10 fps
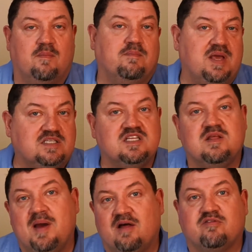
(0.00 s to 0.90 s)
piecing
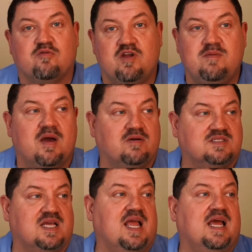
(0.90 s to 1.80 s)
them out through email and
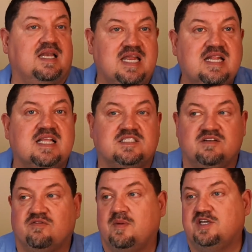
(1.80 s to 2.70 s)
saying, hey, I need this
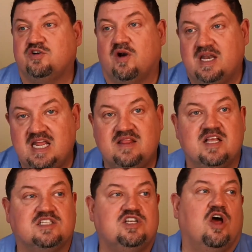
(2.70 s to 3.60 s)
information, or I need
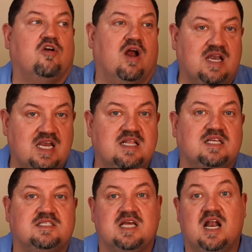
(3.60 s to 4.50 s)
this done, or I need
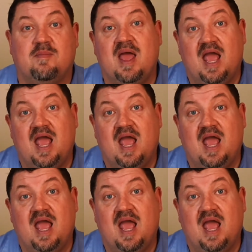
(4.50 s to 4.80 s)
this set up.